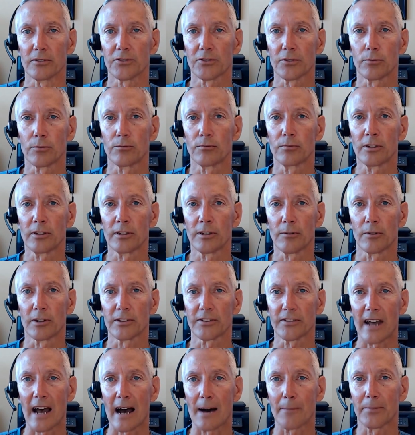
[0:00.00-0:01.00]
So really
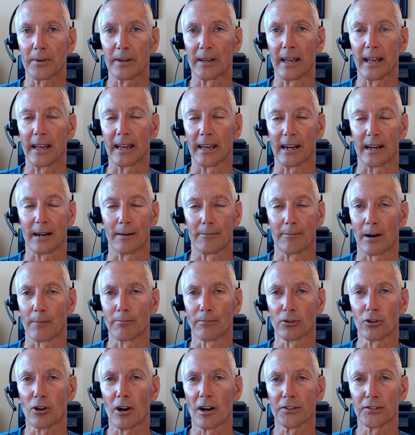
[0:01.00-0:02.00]
what's happening, and
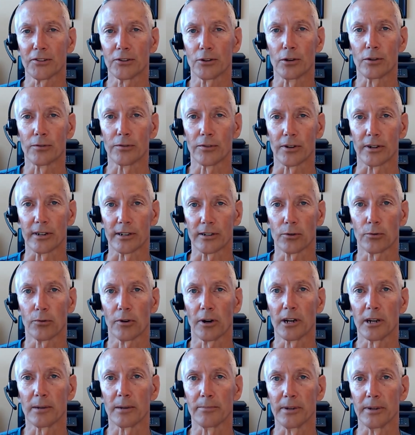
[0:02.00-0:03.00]
I'm glossing over it
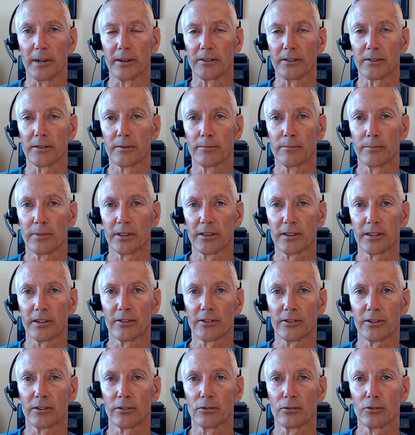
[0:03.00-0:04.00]
quite a bit, but
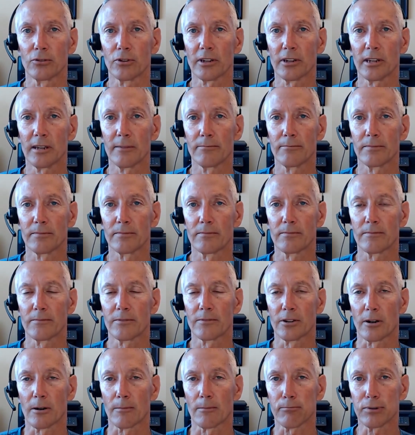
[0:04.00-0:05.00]

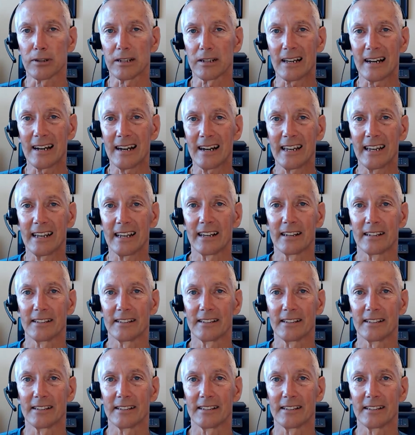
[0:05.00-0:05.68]
they're applying